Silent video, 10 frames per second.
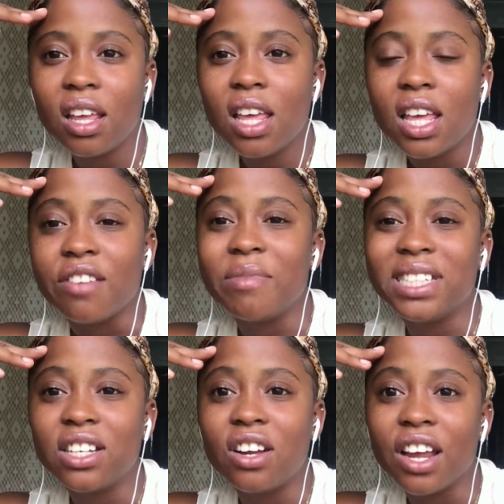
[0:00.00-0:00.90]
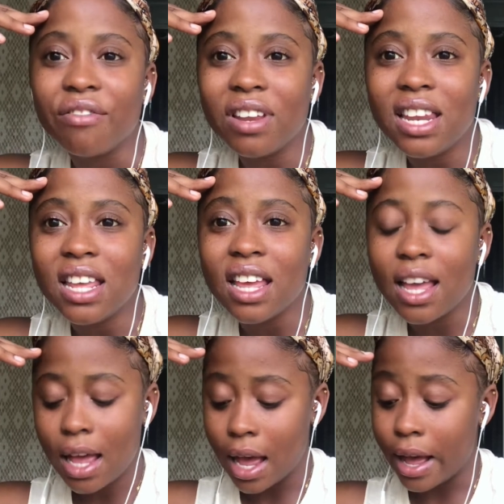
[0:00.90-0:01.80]
if me sit down every day
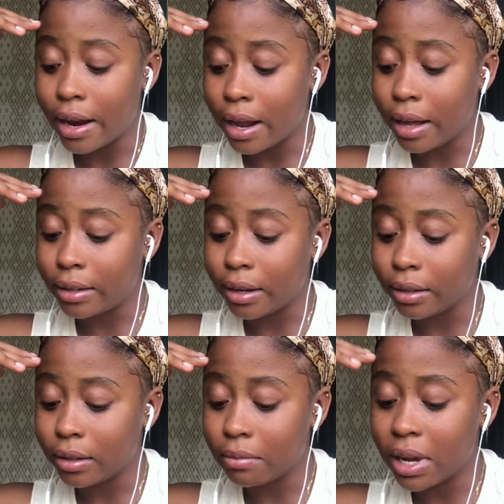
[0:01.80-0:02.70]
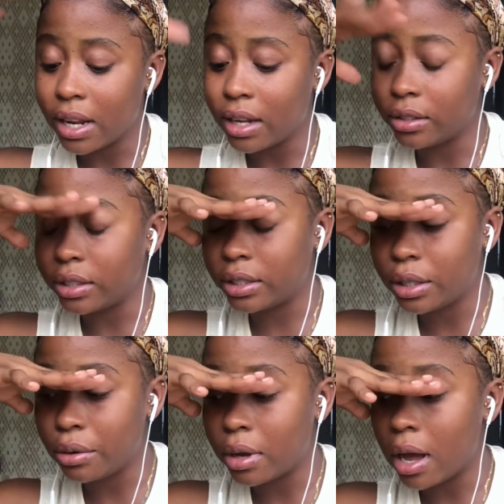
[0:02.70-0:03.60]
and not talk to nobody and just sit
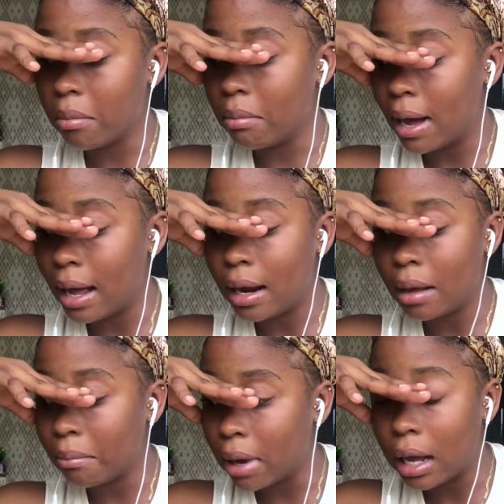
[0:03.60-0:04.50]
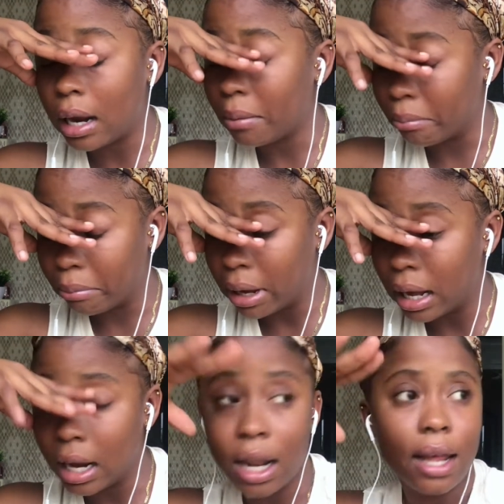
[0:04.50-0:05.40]
down and ball and ball and
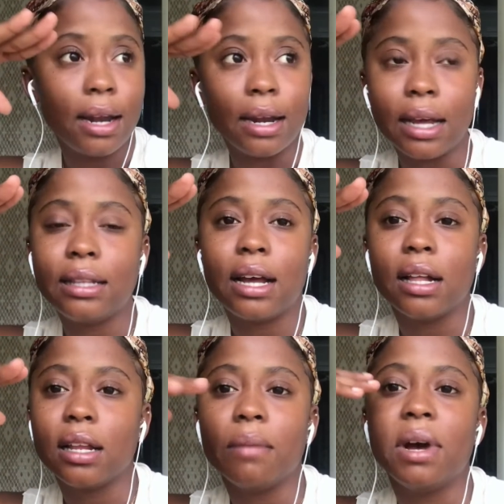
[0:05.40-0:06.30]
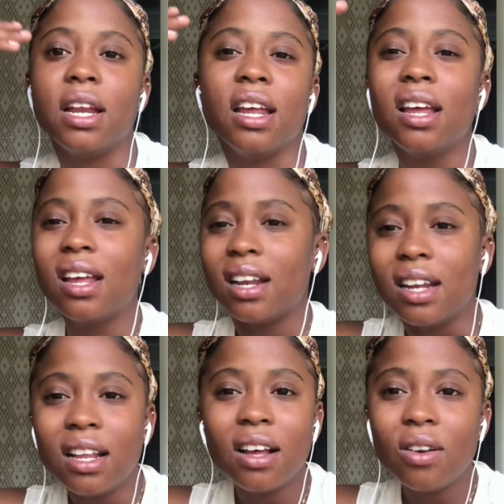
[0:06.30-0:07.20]
ball, not talk to nobody, that I
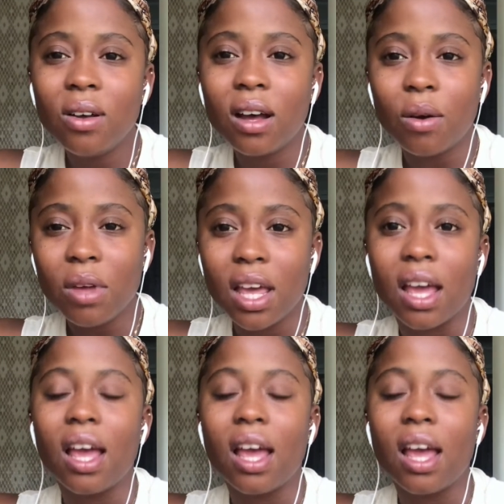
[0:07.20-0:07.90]
go look away.